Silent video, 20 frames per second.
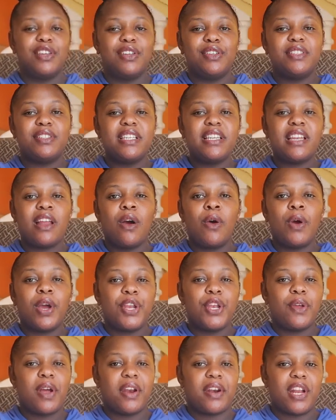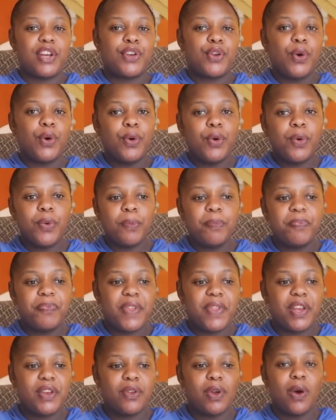You see, now when you're at home
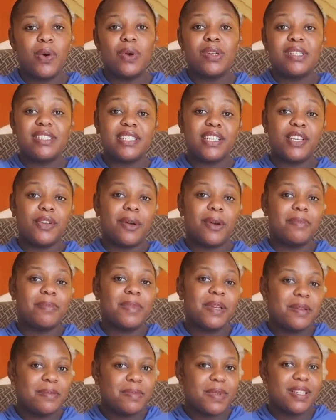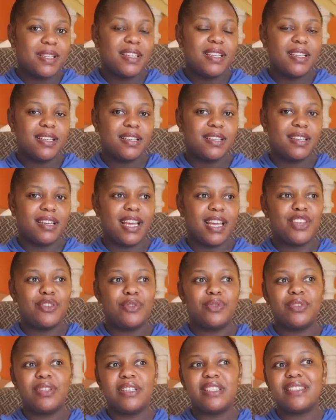and you're holding your baby and
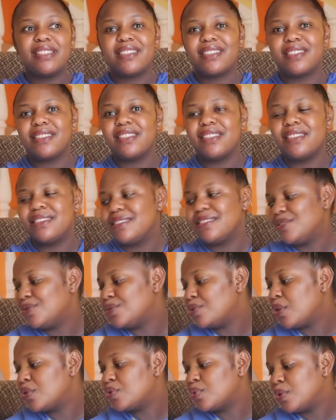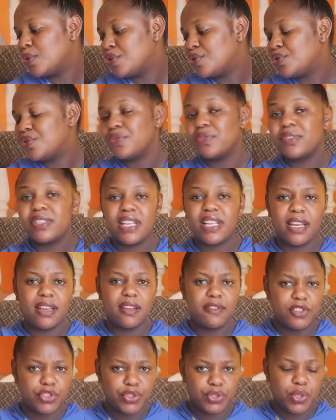you don't want to use the
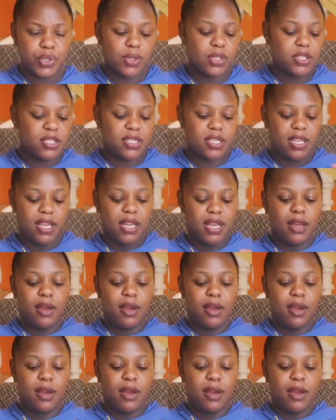heavy shawls,